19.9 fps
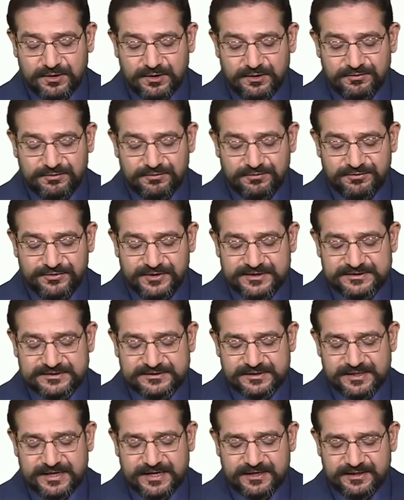
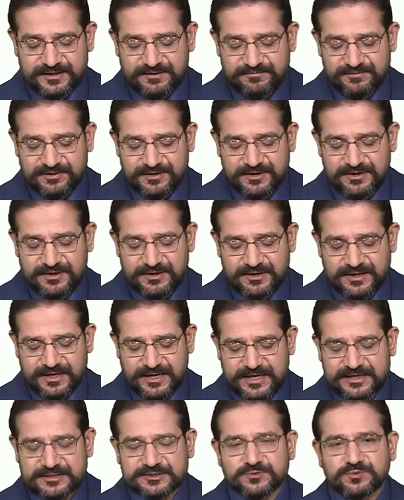this activity
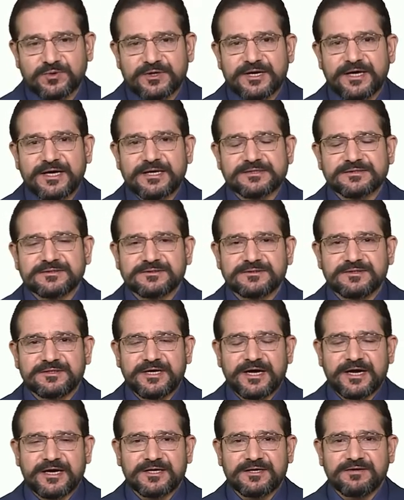as well as
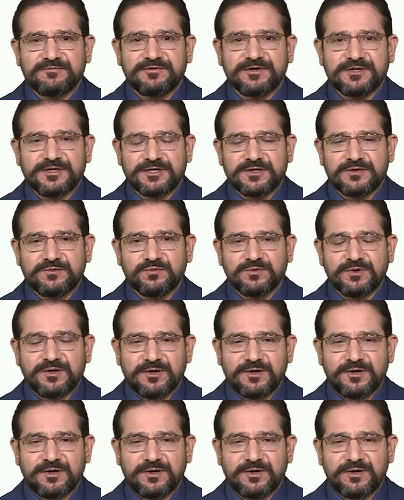the activity